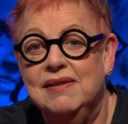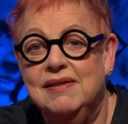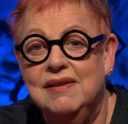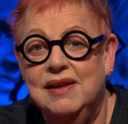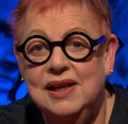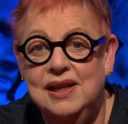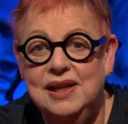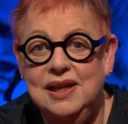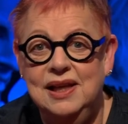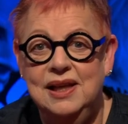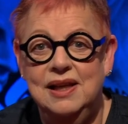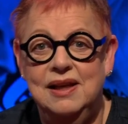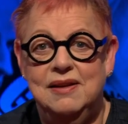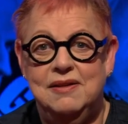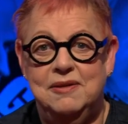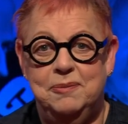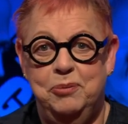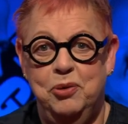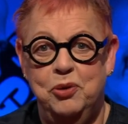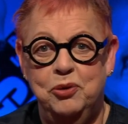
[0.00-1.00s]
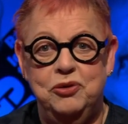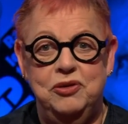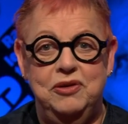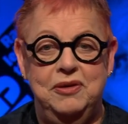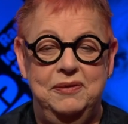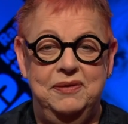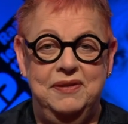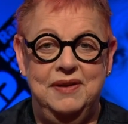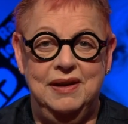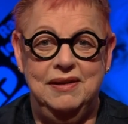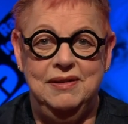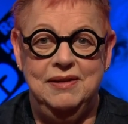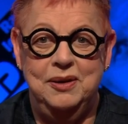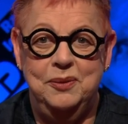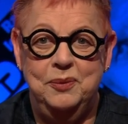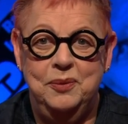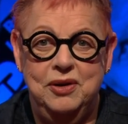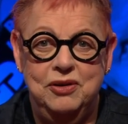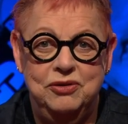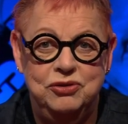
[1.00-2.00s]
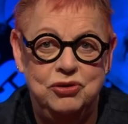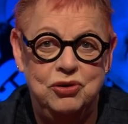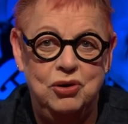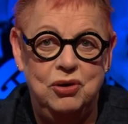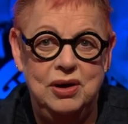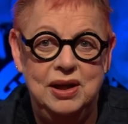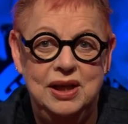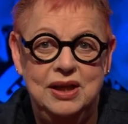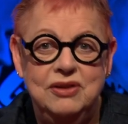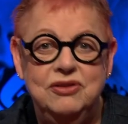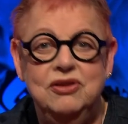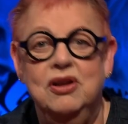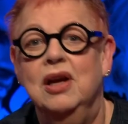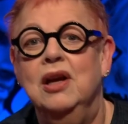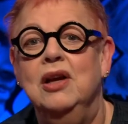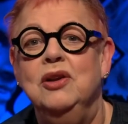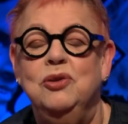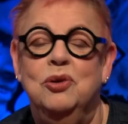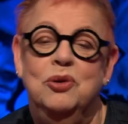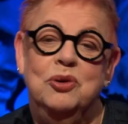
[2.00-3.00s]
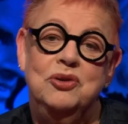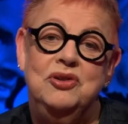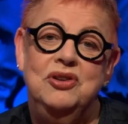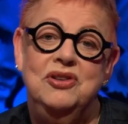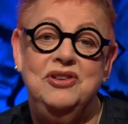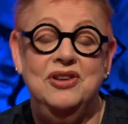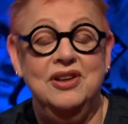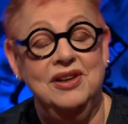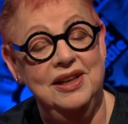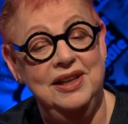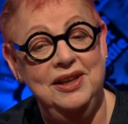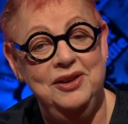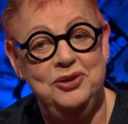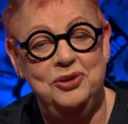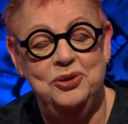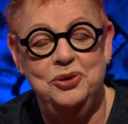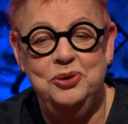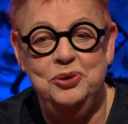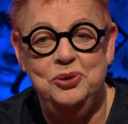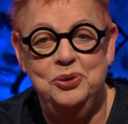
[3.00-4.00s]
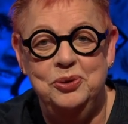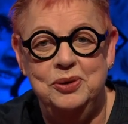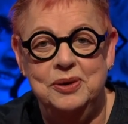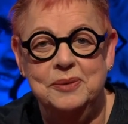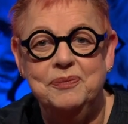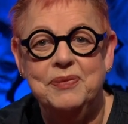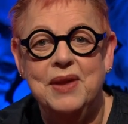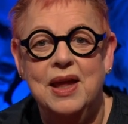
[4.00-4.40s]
slightly less positive-sounding Welsh colleague, Dr. Die Soon.